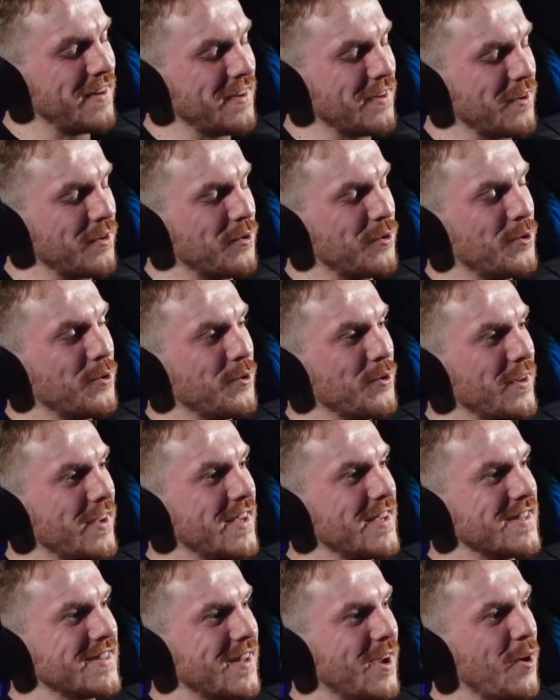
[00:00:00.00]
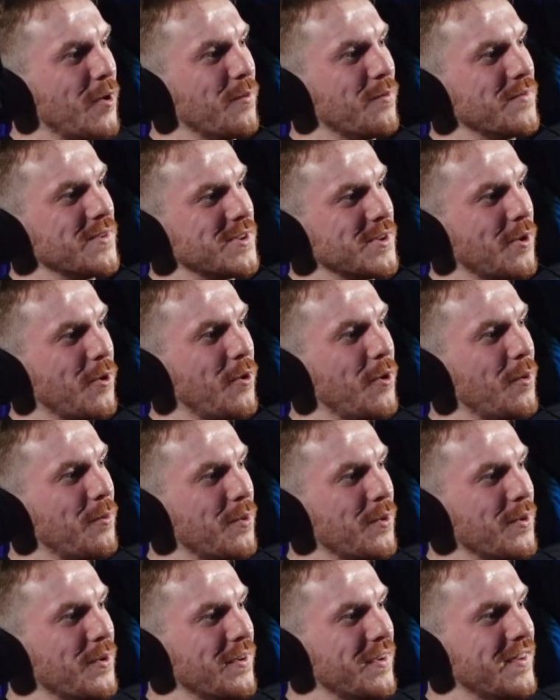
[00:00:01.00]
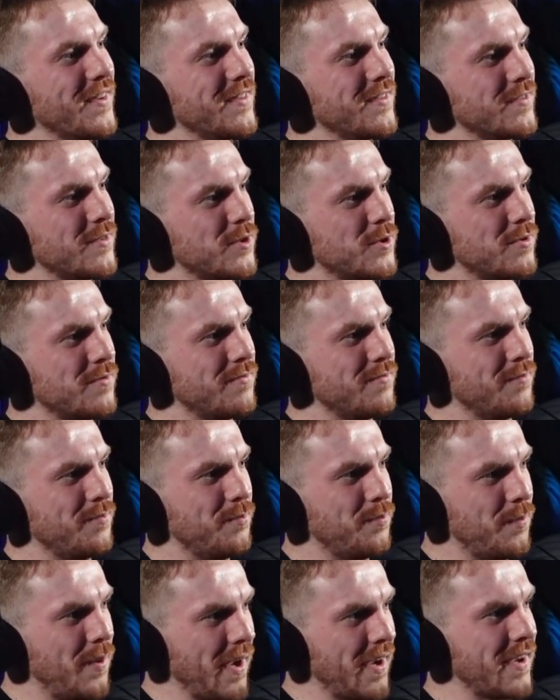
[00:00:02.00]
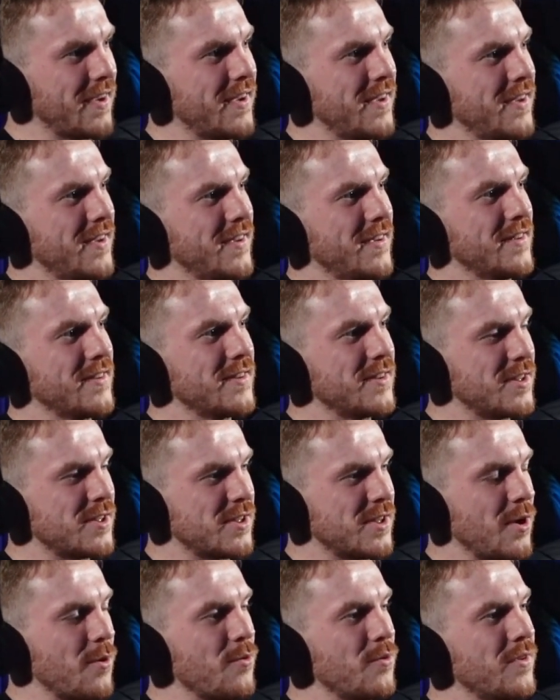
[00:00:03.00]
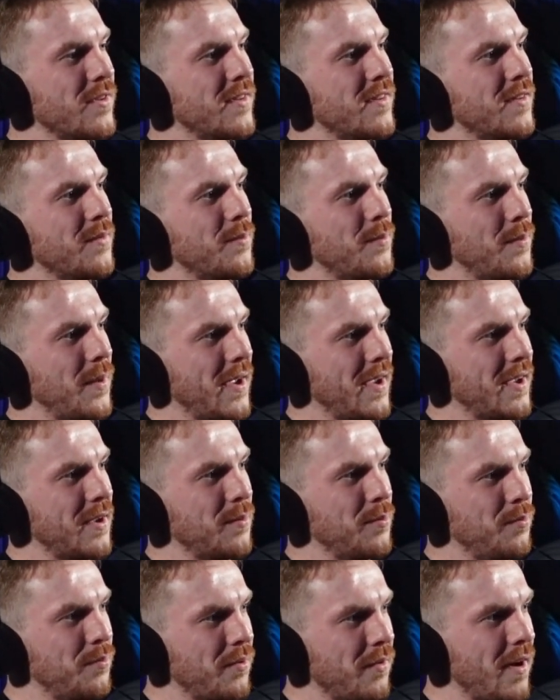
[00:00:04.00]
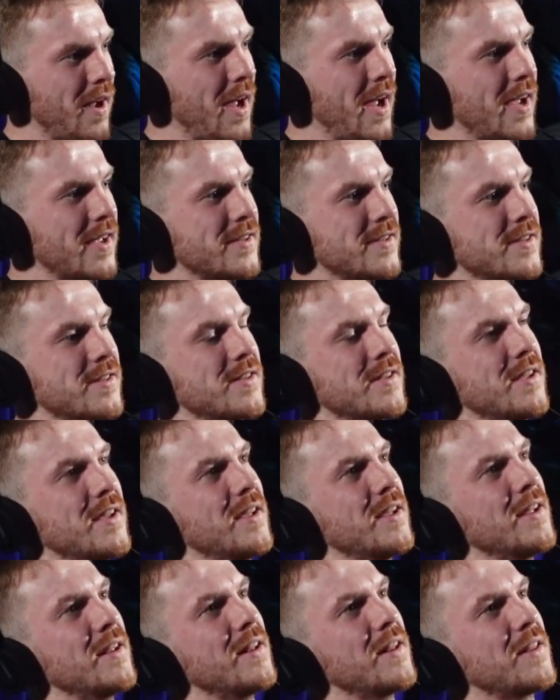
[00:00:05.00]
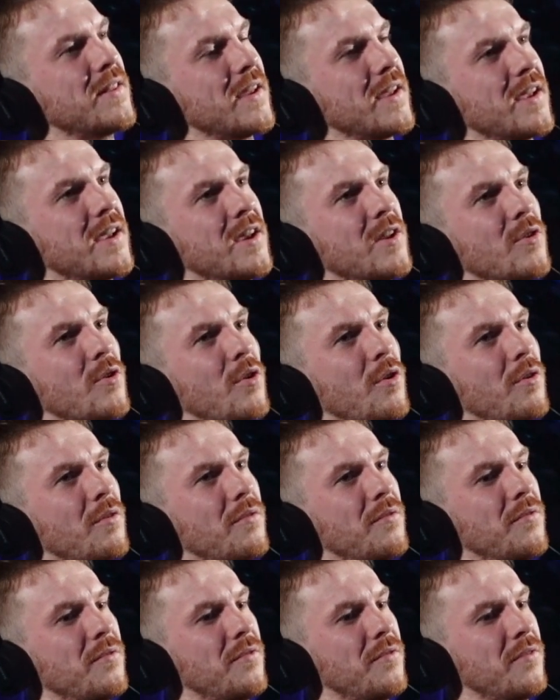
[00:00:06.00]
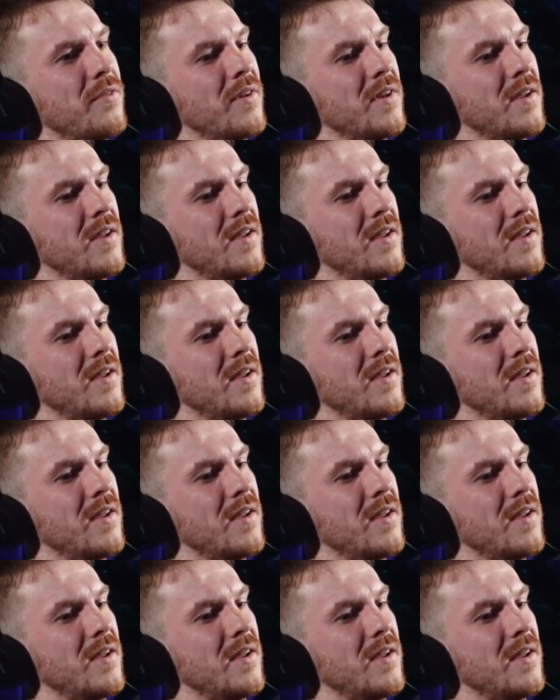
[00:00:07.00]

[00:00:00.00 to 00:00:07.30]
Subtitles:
that their two latest albums all about big sound, big brass, thinking of